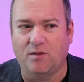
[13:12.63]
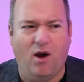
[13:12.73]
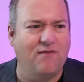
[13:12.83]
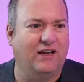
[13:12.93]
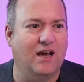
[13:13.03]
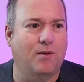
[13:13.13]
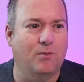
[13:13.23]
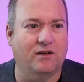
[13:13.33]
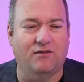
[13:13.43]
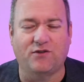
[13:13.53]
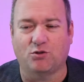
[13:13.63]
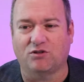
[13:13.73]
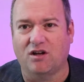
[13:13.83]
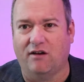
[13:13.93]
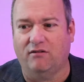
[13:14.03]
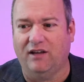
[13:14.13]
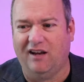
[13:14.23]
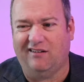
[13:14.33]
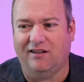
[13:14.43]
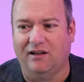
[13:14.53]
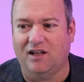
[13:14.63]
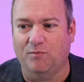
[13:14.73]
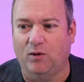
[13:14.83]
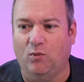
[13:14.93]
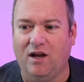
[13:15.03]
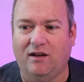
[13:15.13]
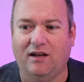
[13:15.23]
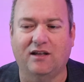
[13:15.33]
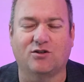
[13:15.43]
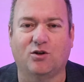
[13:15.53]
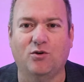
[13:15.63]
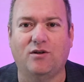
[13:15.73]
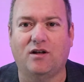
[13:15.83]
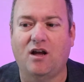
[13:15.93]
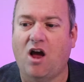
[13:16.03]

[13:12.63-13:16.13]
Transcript: I haven't come up with an official title yet. Give me one. It's good.